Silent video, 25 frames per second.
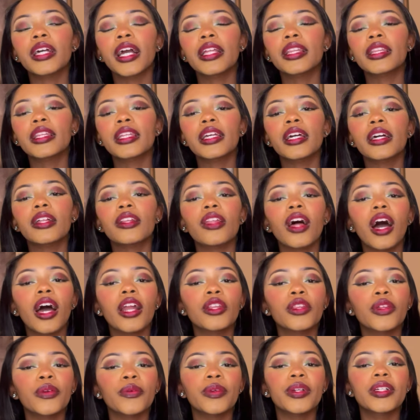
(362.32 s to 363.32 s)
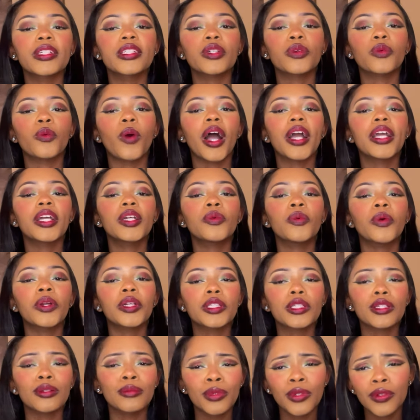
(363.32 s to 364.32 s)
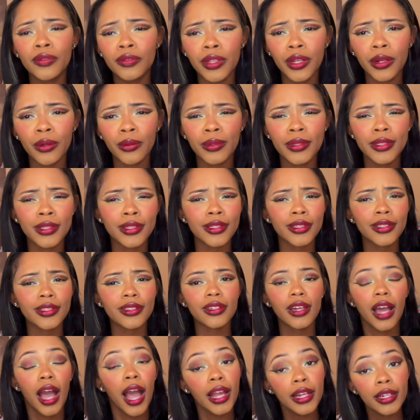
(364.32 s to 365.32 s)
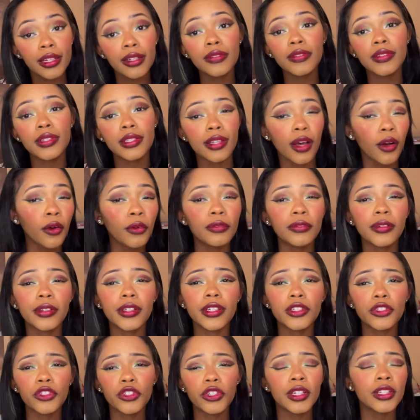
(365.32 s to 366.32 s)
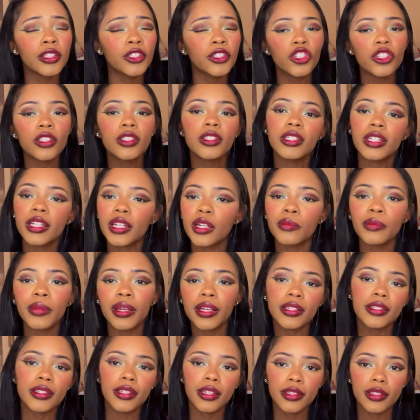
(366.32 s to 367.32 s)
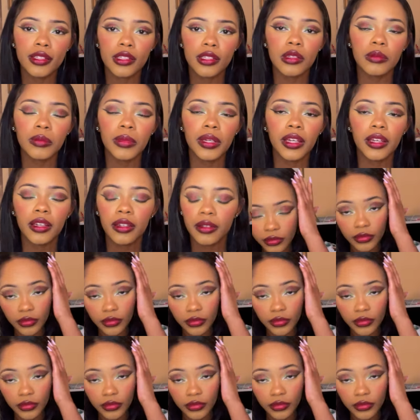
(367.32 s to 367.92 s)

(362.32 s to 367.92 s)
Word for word: I think a lot of the reason why he wanted to move there was kind of selfish. It just didn't make sense to me.